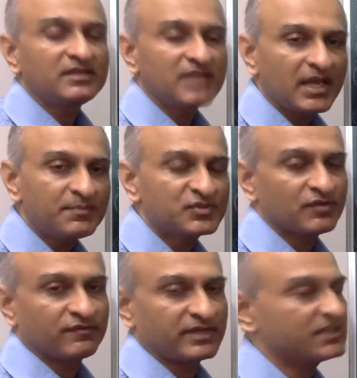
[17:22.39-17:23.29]
types of
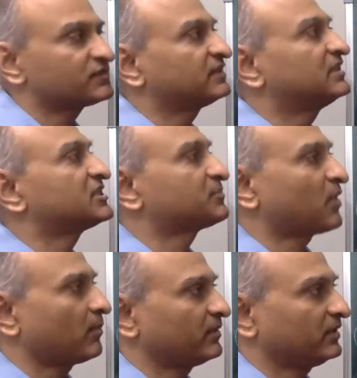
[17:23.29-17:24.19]
rings with this
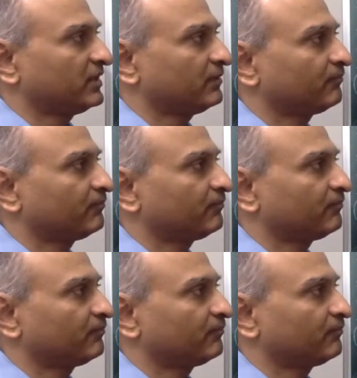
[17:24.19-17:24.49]
property,